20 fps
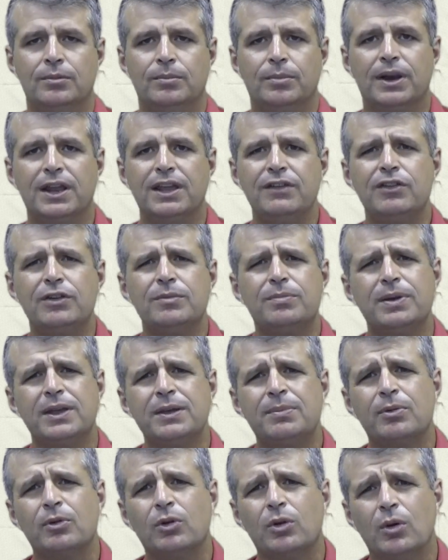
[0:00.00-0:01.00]
But even
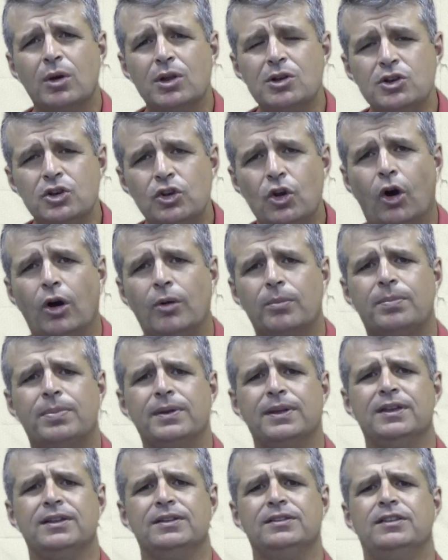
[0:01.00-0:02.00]
people who are not
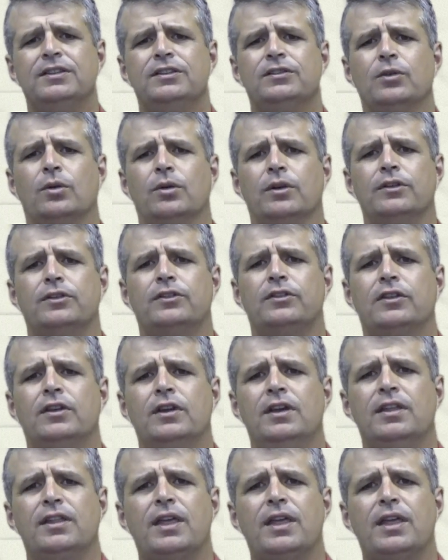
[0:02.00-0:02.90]
being dishonest,